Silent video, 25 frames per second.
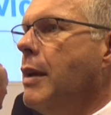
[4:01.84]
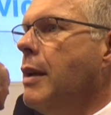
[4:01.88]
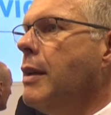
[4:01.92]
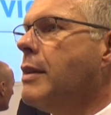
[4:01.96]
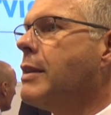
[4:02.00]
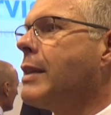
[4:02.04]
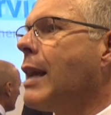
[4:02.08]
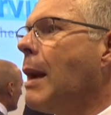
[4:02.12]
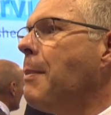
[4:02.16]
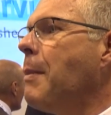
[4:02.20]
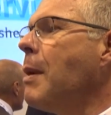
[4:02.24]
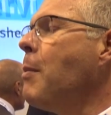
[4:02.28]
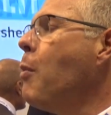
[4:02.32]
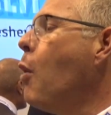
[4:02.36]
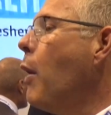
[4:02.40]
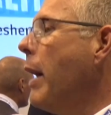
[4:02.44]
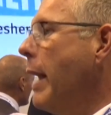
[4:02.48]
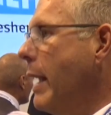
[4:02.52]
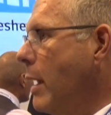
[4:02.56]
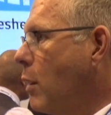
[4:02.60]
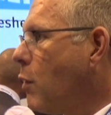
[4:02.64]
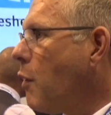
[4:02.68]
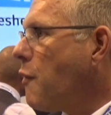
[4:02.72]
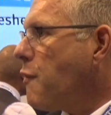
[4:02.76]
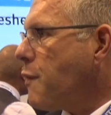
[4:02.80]
It's coming more
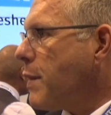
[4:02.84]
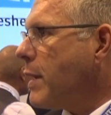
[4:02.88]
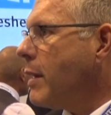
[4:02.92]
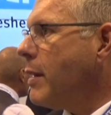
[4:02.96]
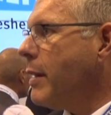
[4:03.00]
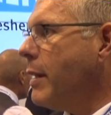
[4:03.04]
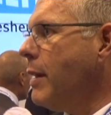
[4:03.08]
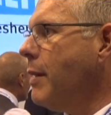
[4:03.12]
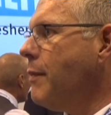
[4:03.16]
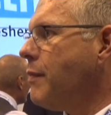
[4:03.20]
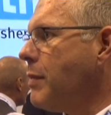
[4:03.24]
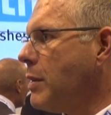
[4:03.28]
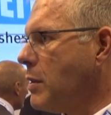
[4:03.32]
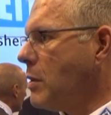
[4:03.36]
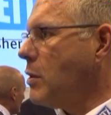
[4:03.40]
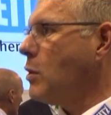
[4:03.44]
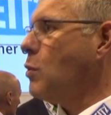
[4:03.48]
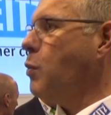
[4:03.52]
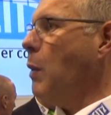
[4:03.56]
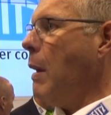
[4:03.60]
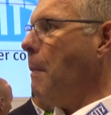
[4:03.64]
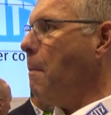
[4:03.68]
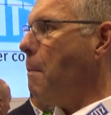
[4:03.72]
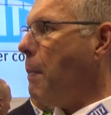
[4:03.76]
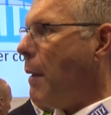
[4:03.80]
eco-friendly. This is
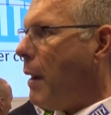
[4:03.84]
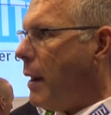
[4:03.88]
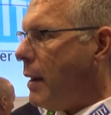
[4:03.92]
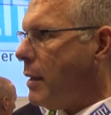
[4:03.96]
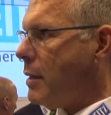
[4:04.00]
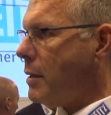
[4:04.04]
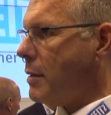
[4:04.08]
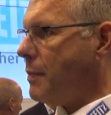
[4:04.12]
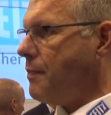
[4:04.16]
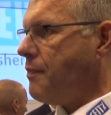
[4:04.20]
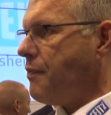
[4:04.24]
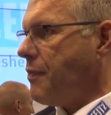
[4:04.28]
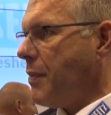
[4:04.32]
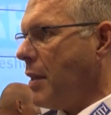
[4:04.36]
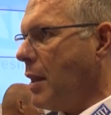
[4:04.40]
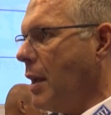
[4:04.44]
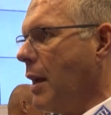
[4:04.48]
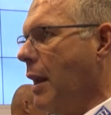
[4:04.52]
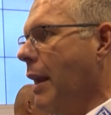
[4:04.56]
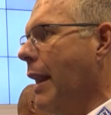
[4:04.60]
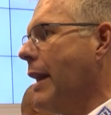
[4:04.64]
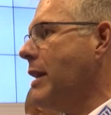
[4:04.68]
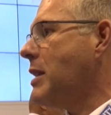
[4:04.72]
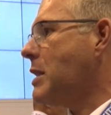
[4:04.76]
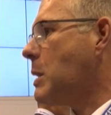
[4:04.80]
one part.
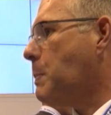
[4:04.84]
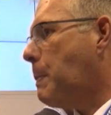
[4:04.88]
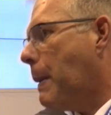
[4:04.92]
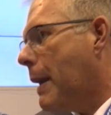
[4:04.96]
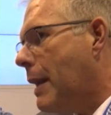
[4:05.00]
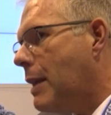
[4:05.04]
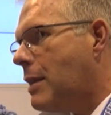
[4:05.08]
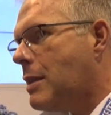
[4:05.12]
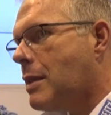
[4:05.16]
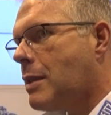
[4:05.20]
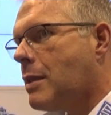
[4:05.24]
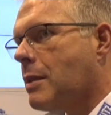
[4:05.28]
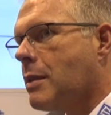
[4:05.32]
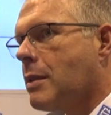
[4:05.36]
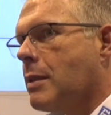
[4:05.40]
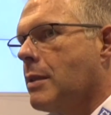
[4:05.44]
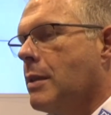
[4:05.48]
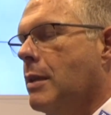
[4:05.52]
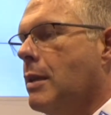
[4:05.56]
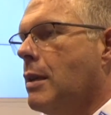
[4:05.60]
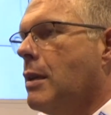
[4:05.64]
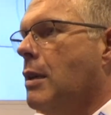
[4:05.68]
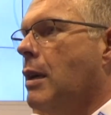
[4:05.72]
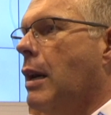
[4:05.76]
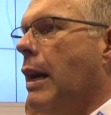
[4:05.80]
Less space
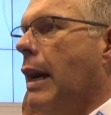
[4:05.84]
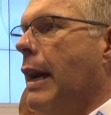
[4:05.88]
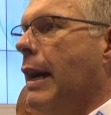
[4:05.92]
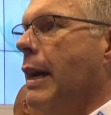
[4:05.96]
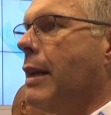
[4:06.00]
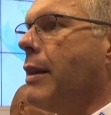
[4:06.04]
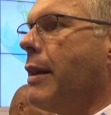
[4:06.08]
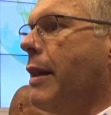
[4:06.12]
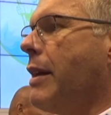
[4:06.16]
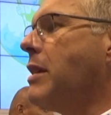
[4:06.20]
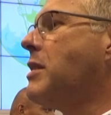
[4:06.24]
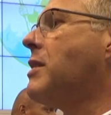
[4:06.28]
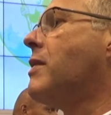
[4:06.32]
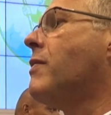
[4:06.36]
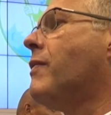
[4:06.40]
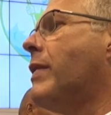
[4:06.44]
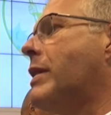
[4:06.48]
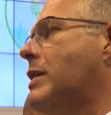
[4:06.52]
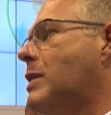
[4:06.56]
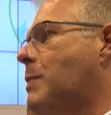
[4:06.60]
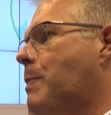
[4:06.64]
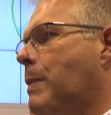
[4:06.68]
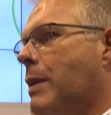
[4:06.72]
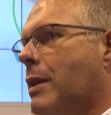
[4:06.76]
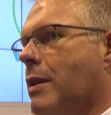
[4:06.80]
and less
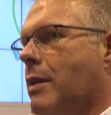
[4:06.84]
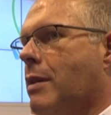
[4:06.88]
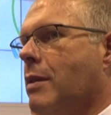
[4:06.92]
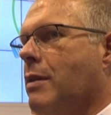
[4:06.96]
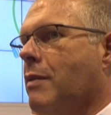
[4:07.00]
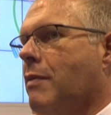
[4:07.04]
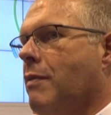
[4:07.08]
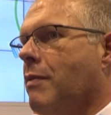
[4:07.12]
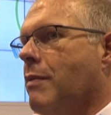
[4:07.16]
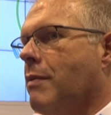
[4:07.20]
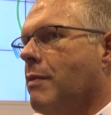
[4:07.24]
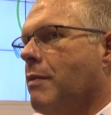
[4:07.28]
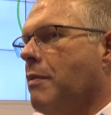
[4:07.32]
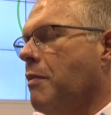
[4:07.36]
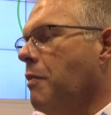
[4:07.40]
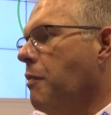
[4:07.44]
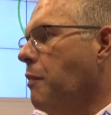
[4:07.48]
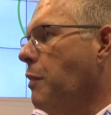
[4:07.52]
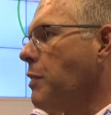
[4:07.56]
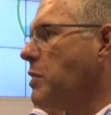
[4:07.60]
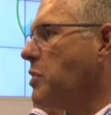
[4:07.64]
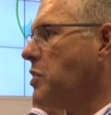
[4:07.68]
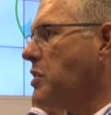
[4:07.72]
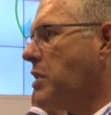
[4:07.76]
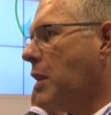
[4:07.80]
investment
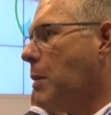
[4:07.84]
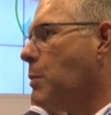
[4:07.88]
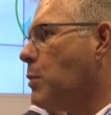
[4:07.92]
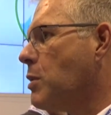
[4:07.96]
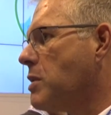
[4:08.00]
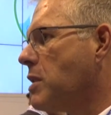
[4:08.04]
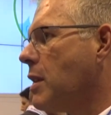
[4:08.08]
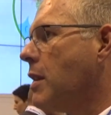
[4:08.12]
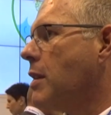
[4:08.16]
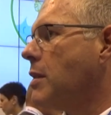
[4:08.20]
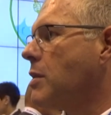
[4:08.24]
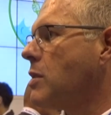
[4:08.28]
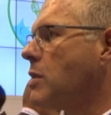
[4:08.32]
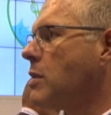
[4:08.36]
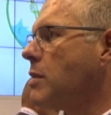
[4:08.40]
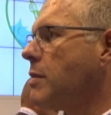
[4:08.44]
for the same result.